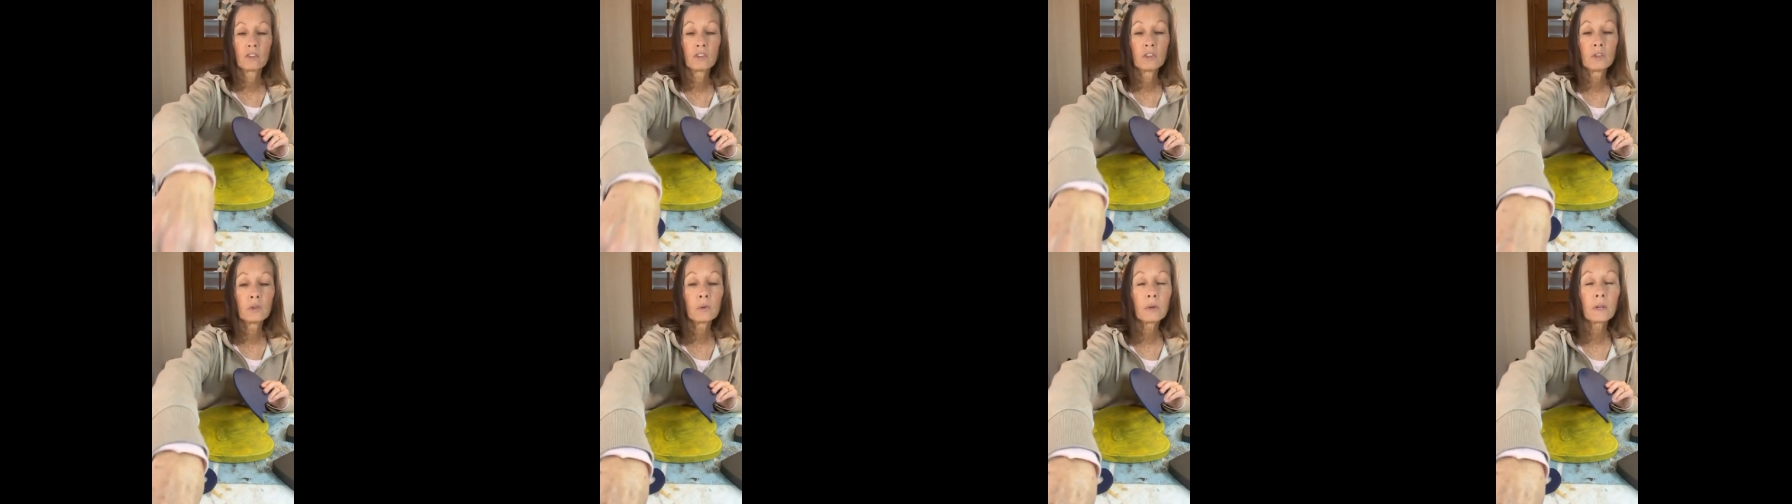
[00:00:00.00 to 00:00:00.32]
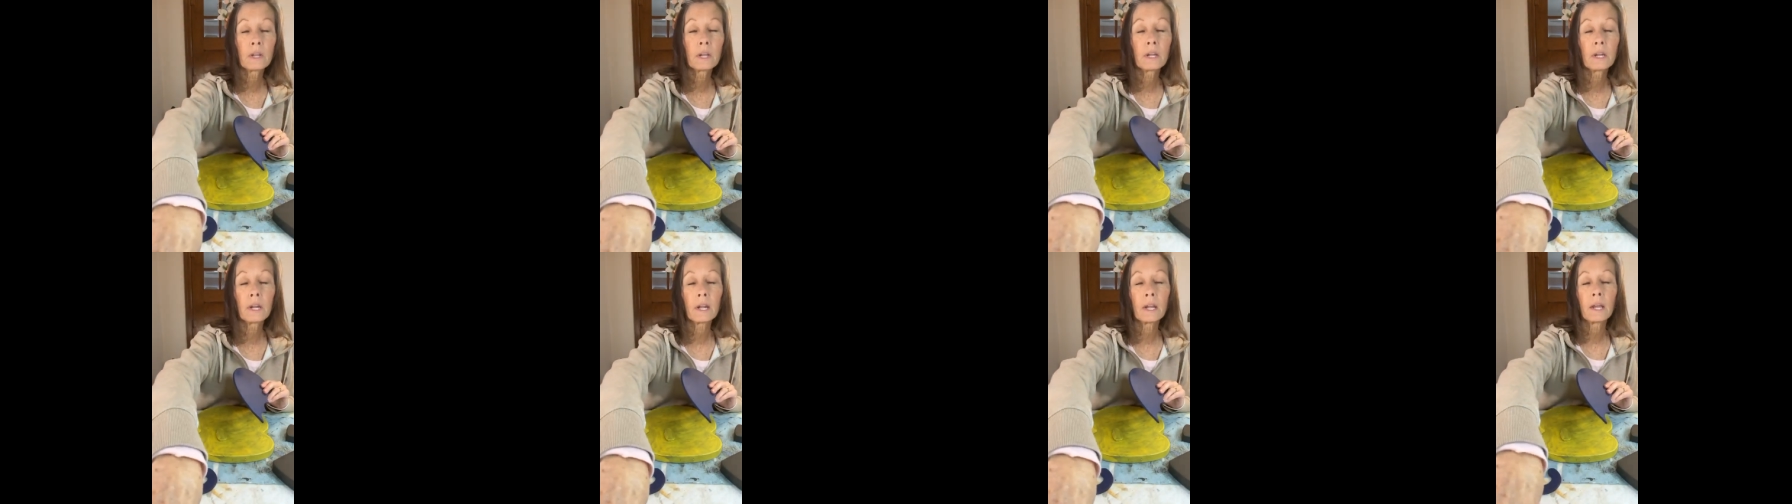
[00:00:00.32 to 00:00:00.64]
You
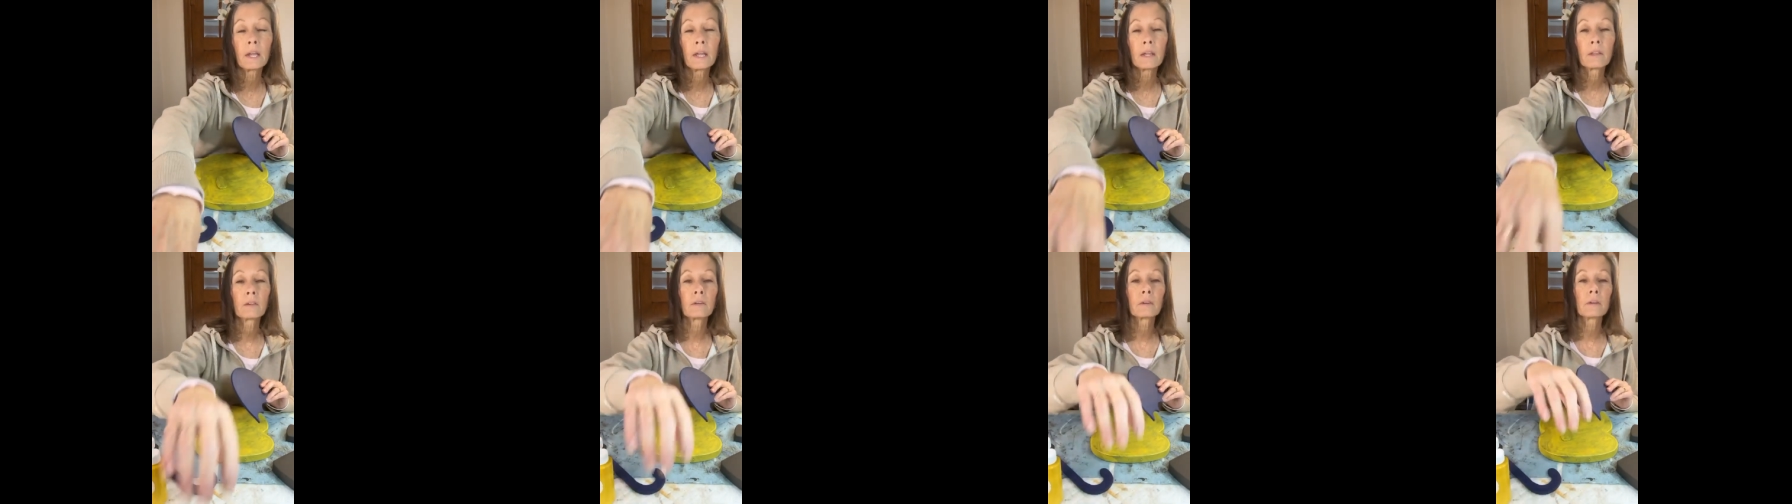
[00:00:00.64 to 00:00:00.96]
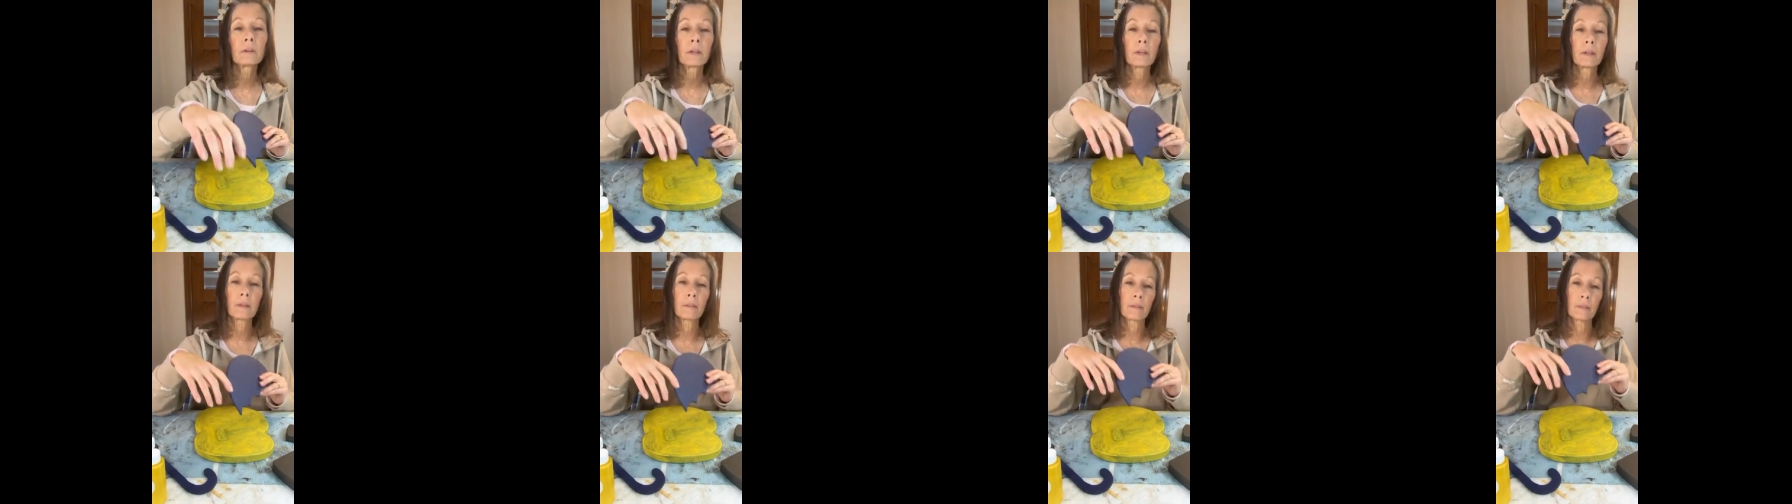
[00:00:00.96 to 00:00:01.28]
can either
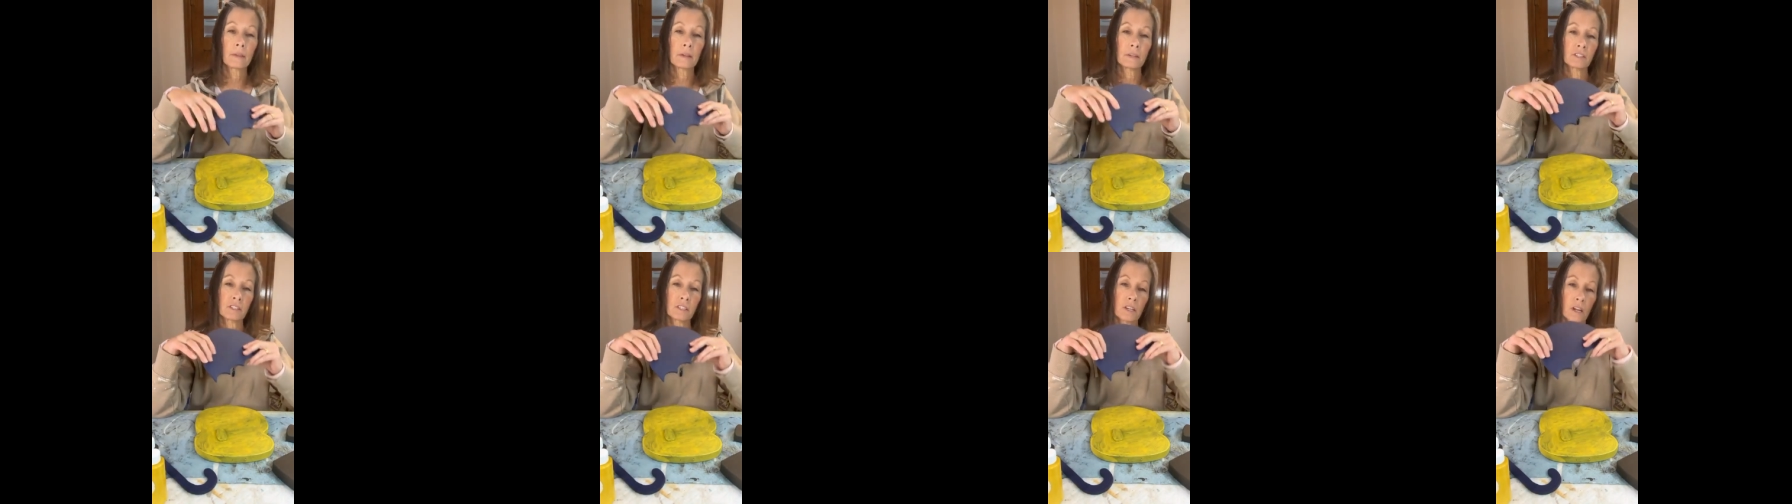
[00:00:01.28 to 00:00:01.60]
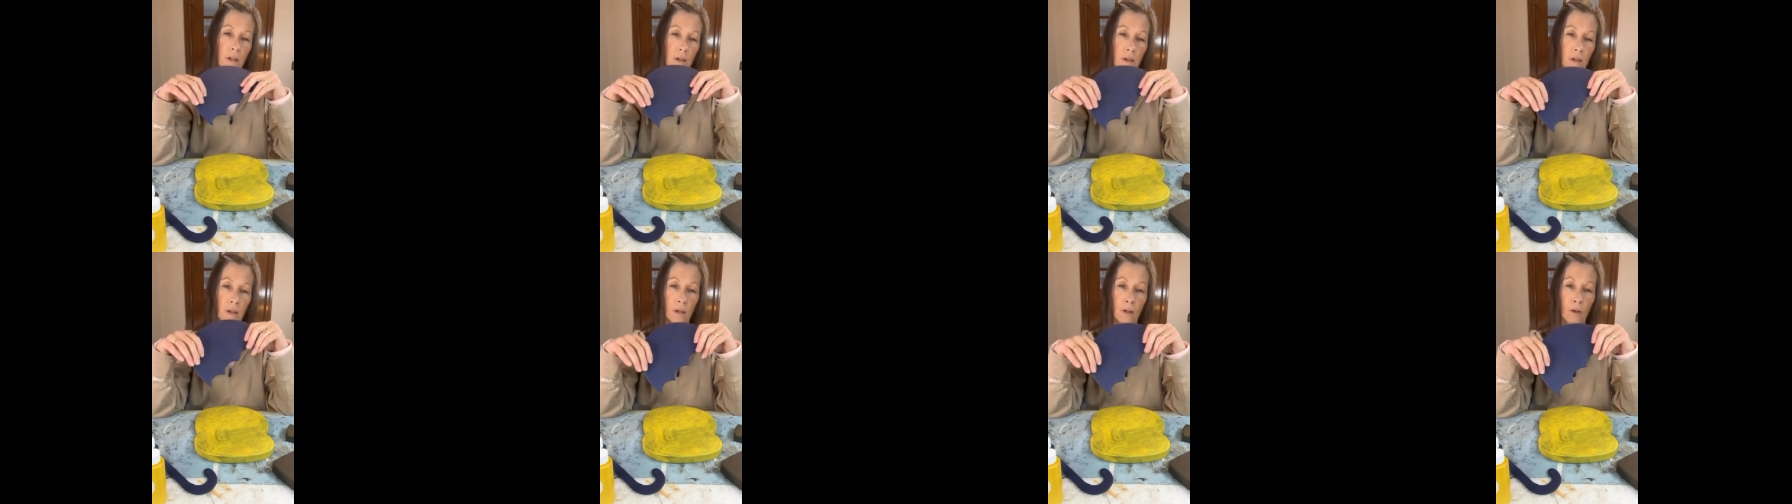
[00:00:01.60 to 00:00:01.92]
get this
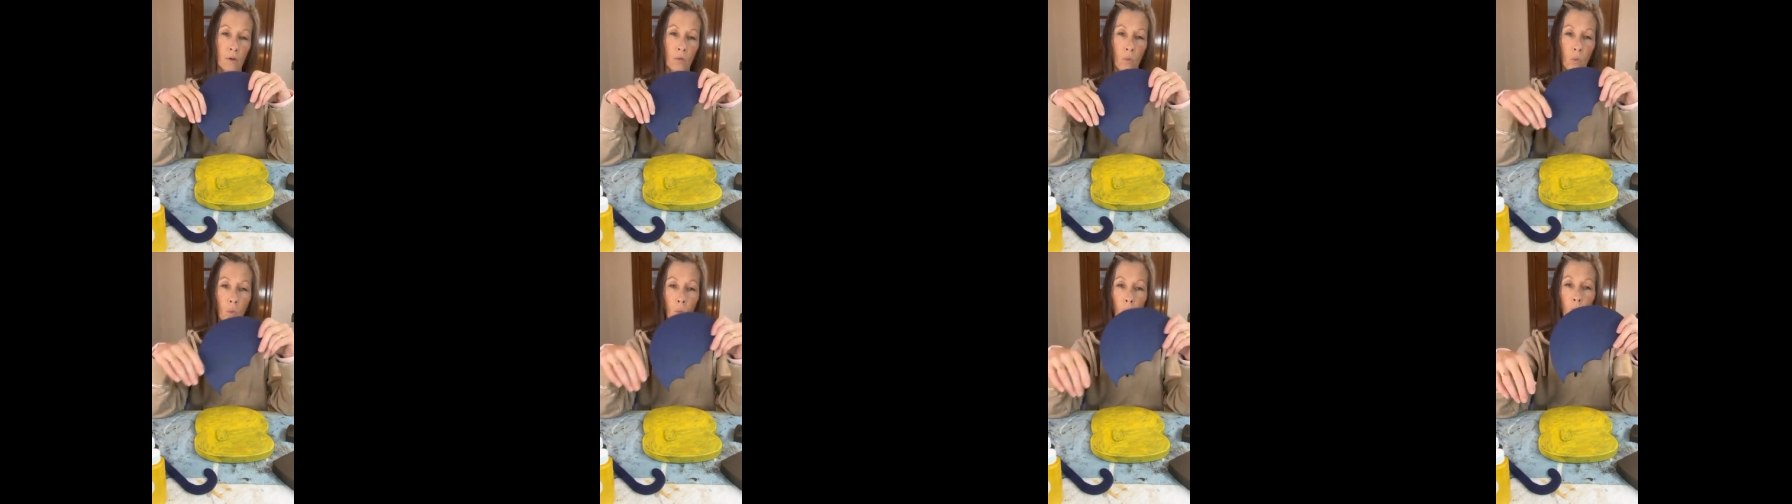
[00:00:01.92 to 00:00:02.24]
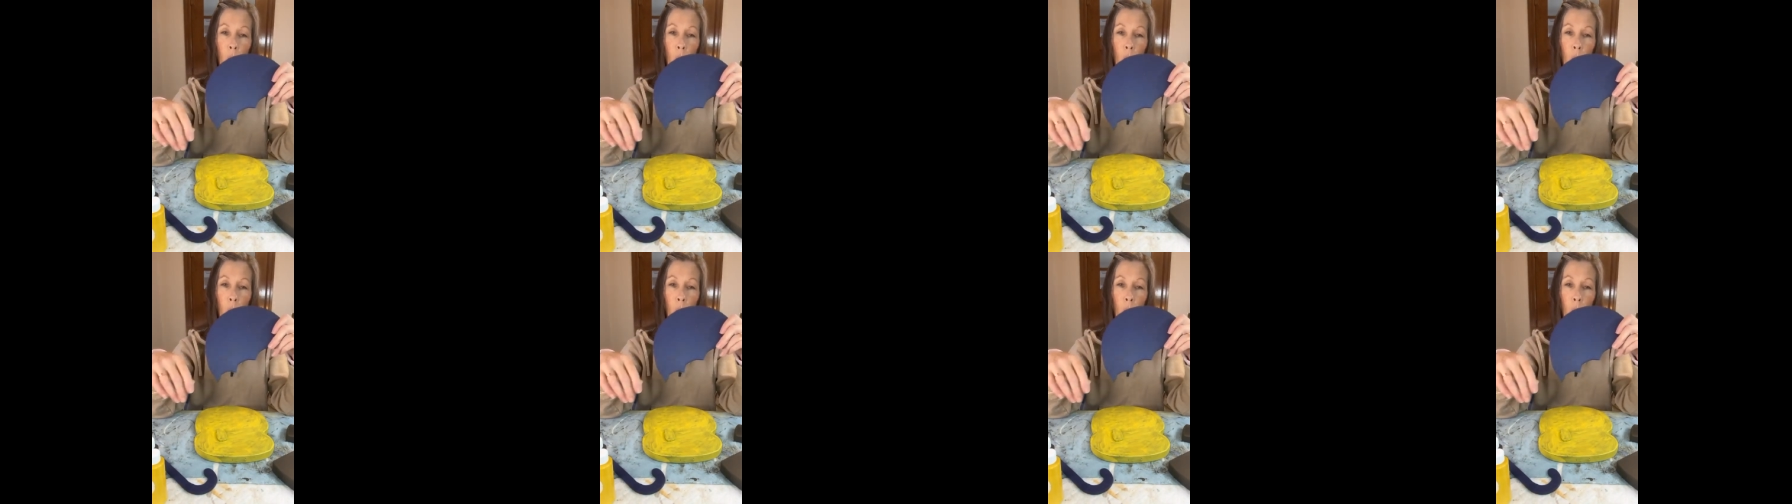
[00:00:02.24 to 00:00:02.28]
kit